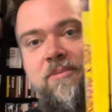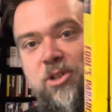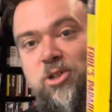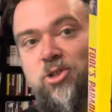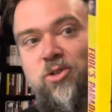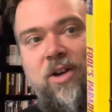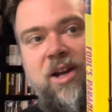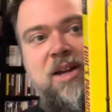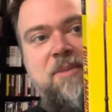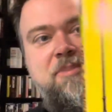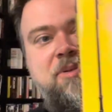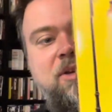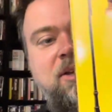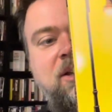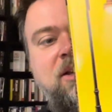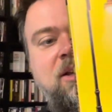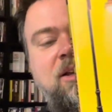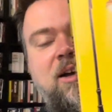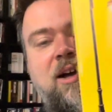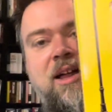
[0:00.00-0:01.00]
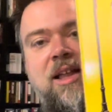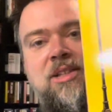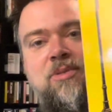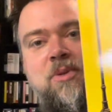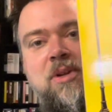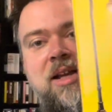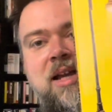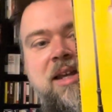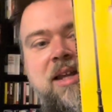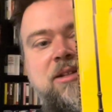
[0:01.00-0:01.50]
The Tramp. Uh, that's
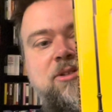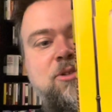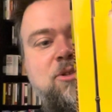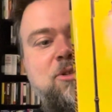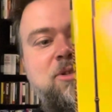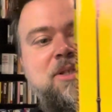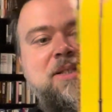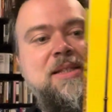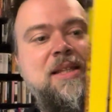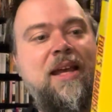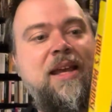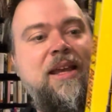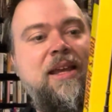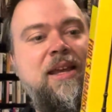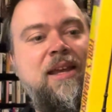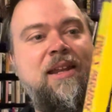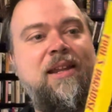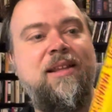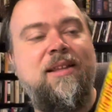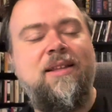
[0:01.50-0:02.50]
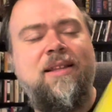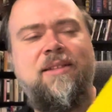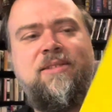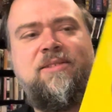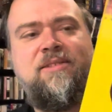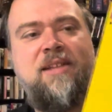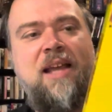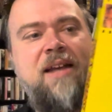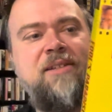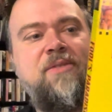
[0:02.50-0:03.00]
what it kind of looks like. He
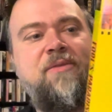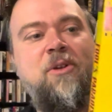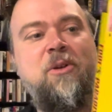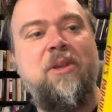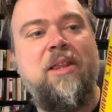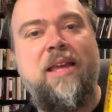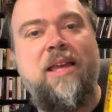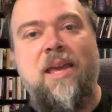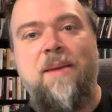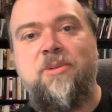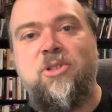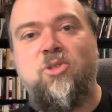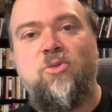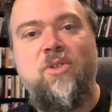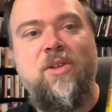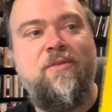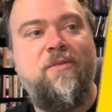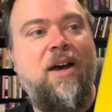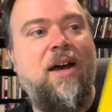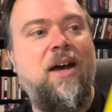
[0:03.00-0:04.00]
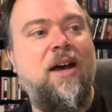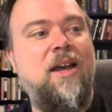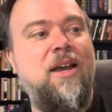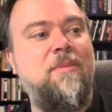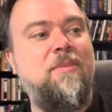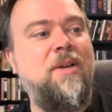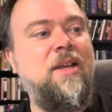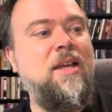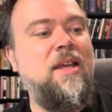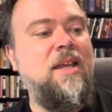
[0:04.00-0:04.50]
has a very like hipstery
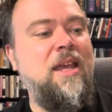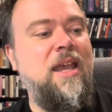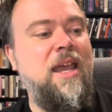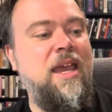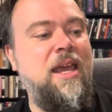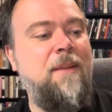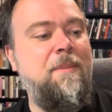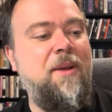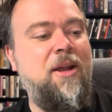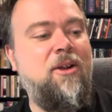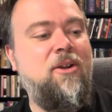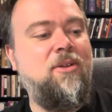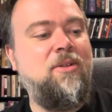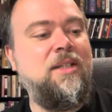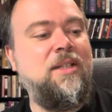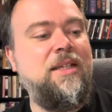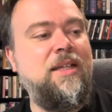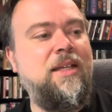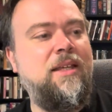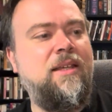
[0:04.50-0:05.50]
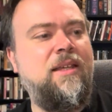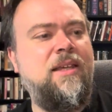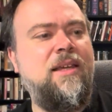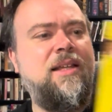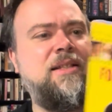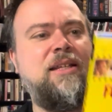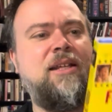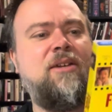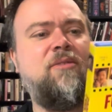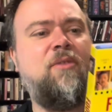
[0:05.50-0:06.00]
vibe, and apparently he
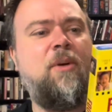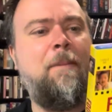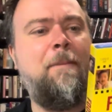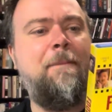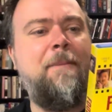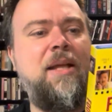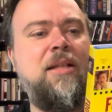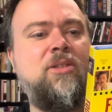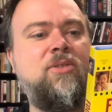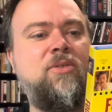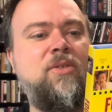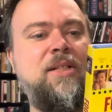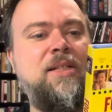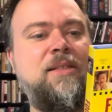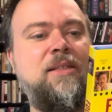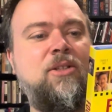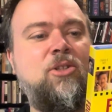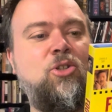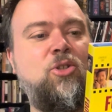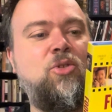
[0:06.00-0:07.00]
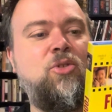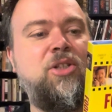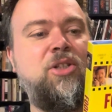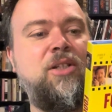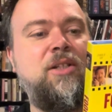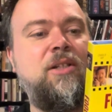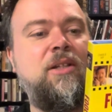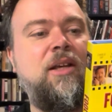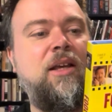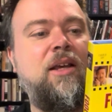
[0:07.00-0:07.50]
gets out of a mental
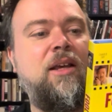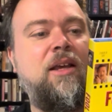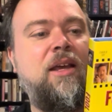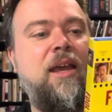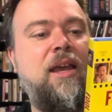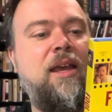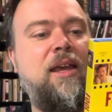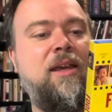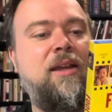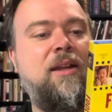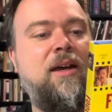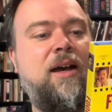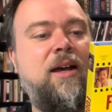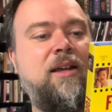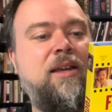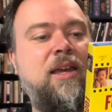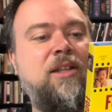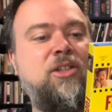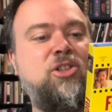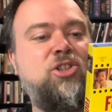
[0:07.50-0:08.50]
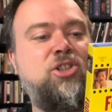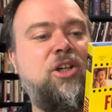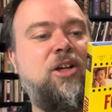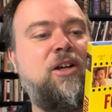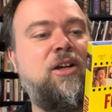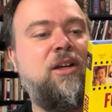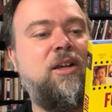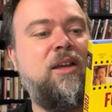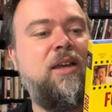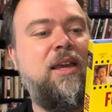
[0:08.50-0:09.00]
institution. And uh, Ken
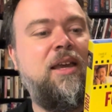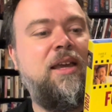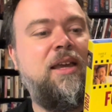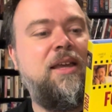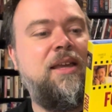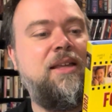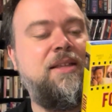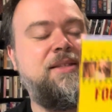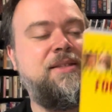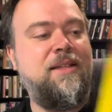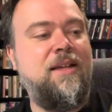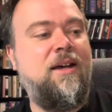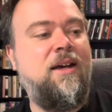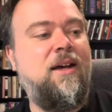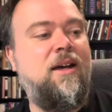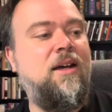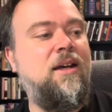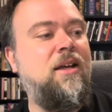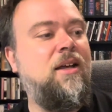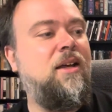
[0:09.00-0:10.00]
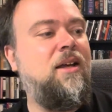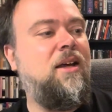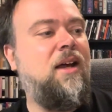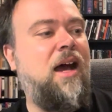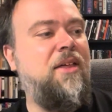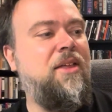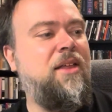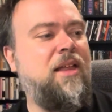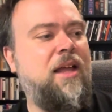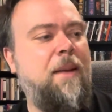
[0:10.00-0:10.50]
Jeong is, uh,
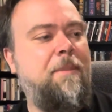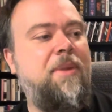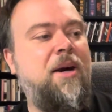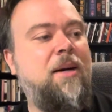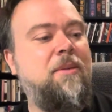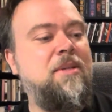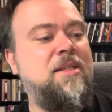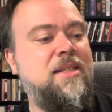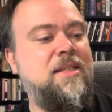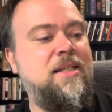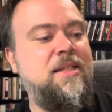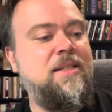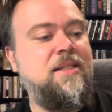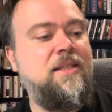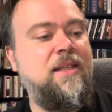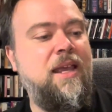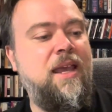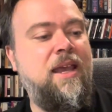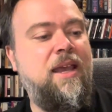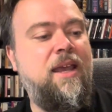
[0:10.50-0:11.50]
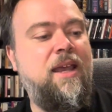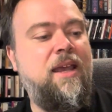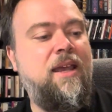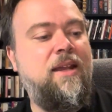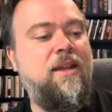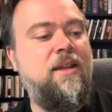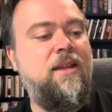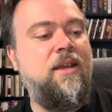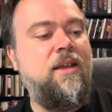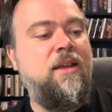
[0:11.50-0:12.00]
I think, like a publicist,
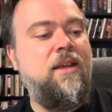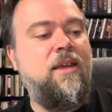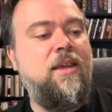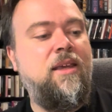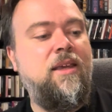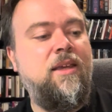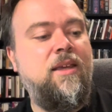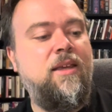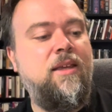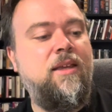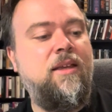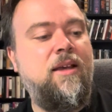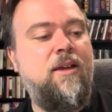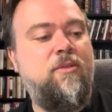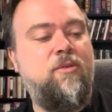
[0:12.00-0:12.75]
and he uh,